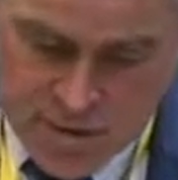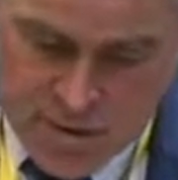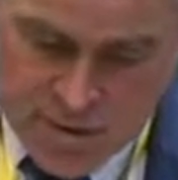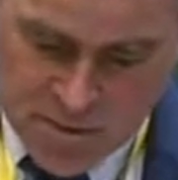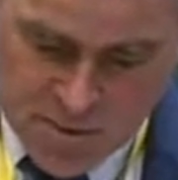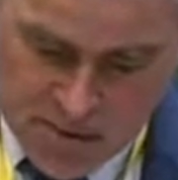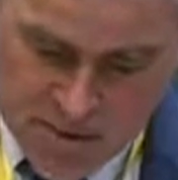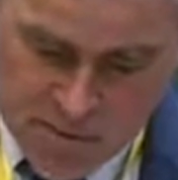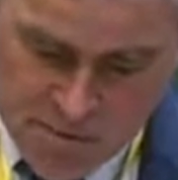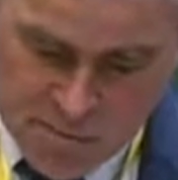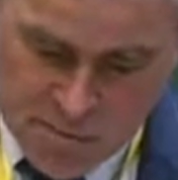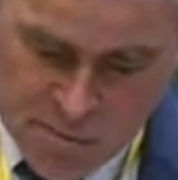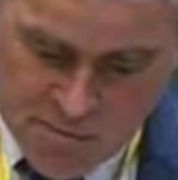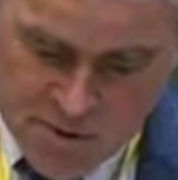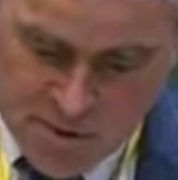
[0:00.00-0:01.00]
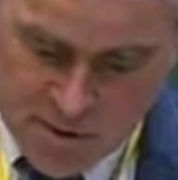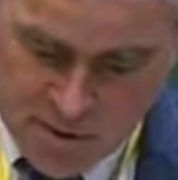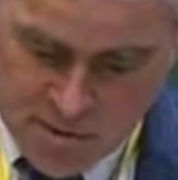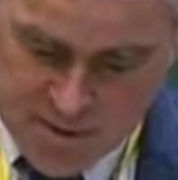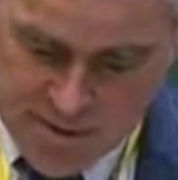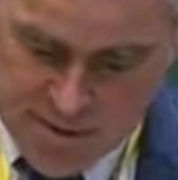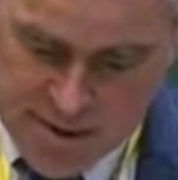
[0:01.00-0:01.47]
So why should we be
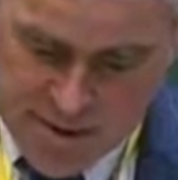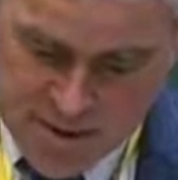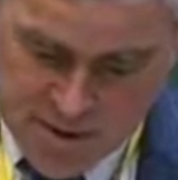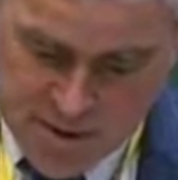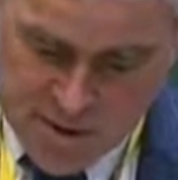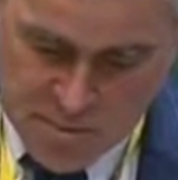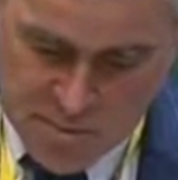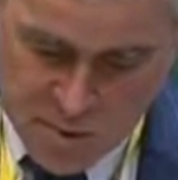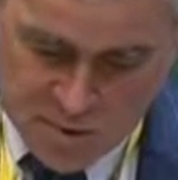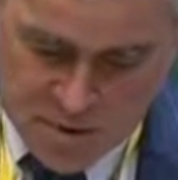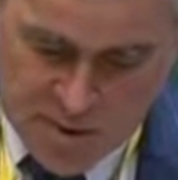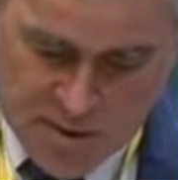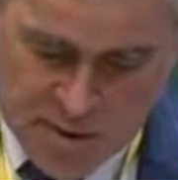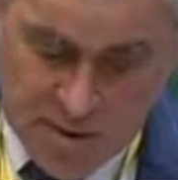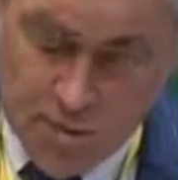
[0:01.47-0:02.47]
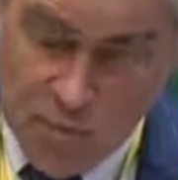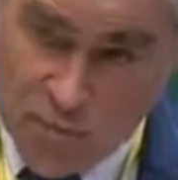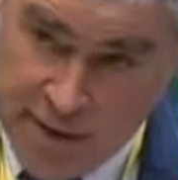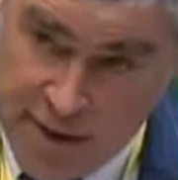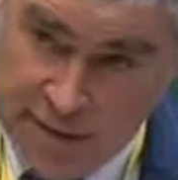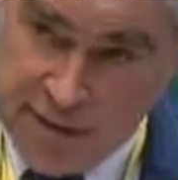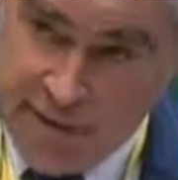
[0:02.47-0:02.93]
stuck with an energy policy that is
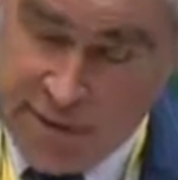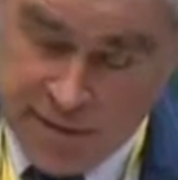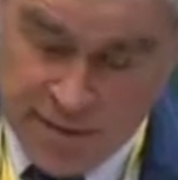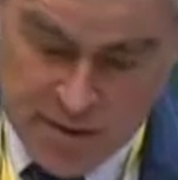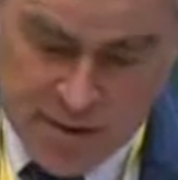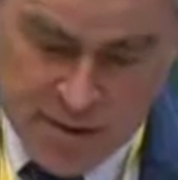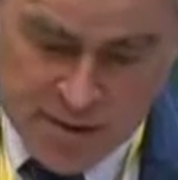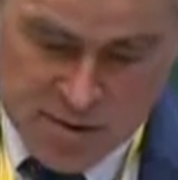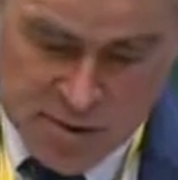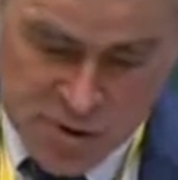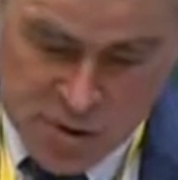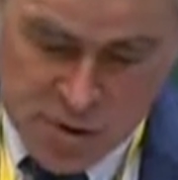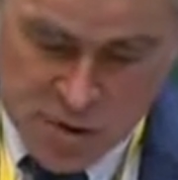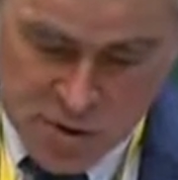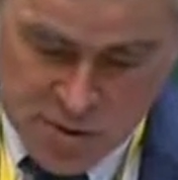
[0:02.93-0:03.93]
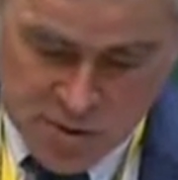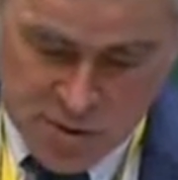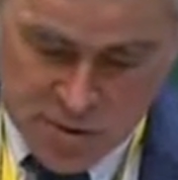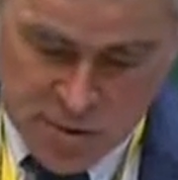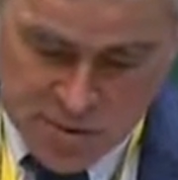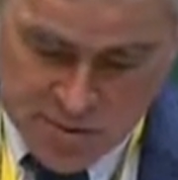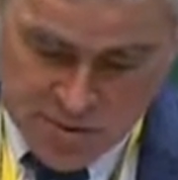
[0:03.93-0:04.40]
wedded to new nuclear
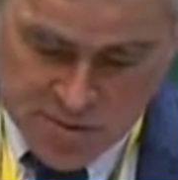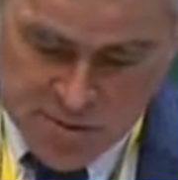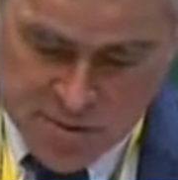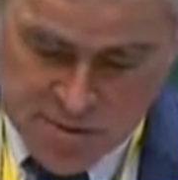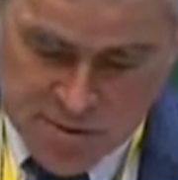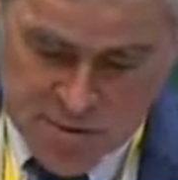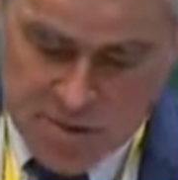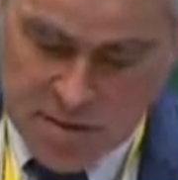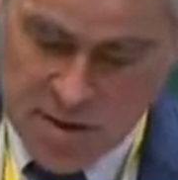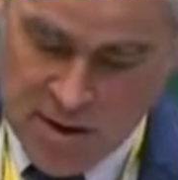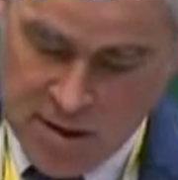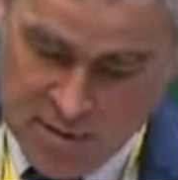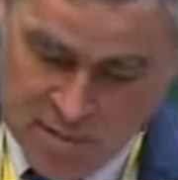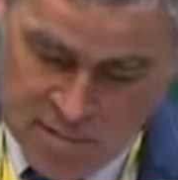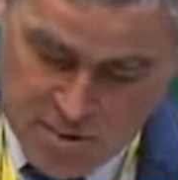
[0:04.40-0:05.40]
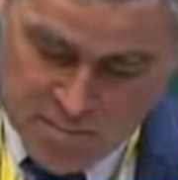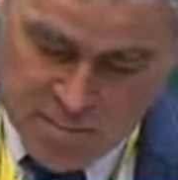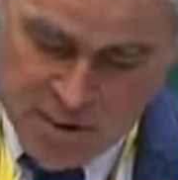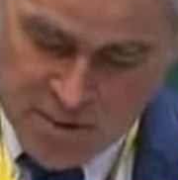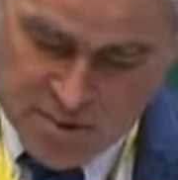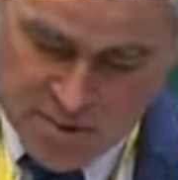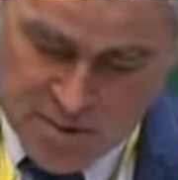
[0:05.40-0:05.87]
power stations, which is
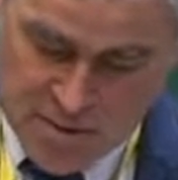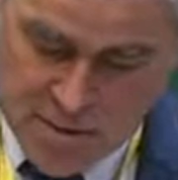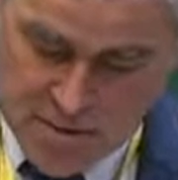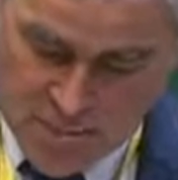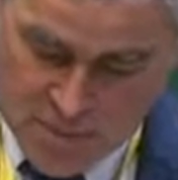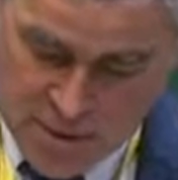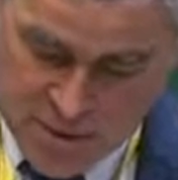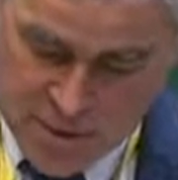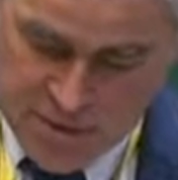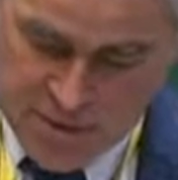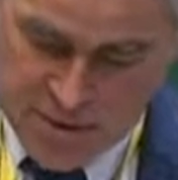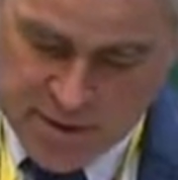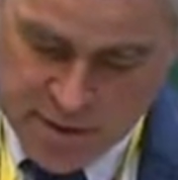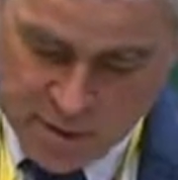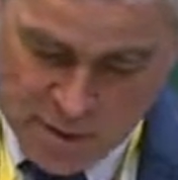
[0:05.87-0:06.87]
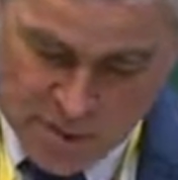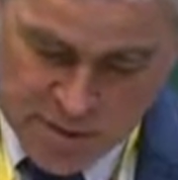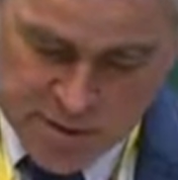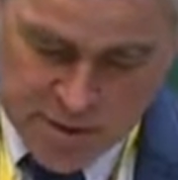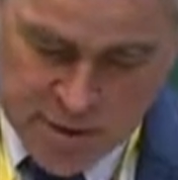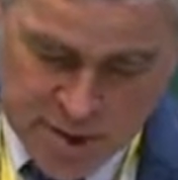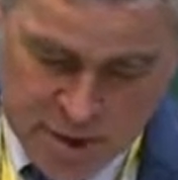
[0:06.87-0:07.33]
piling money
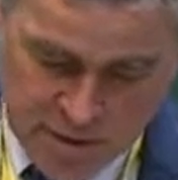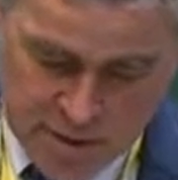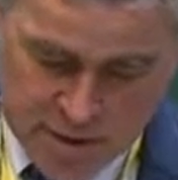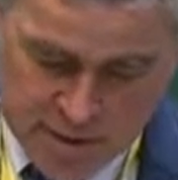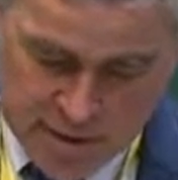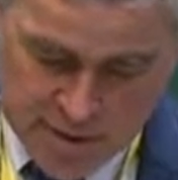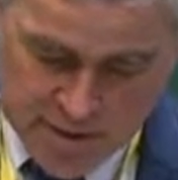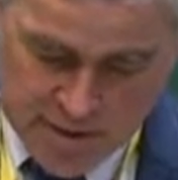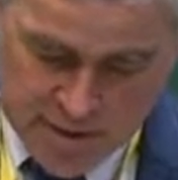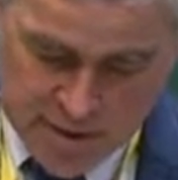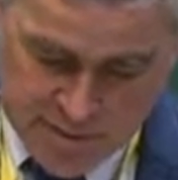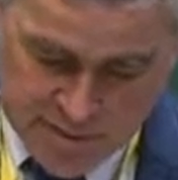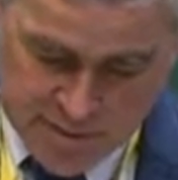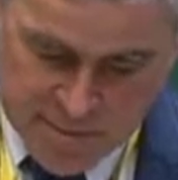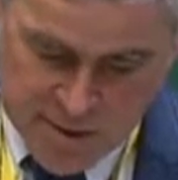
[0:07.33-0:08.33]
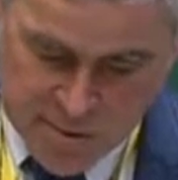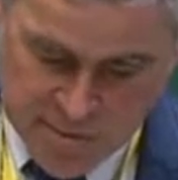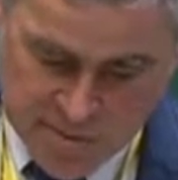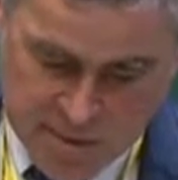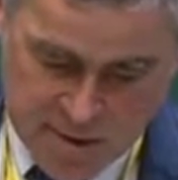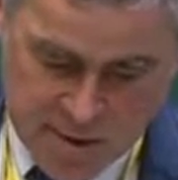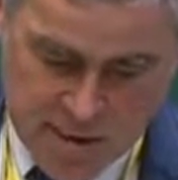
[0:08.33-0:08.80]
onto our electricity
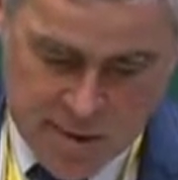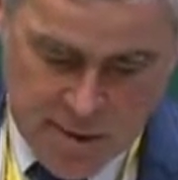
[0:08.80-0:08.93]
bills?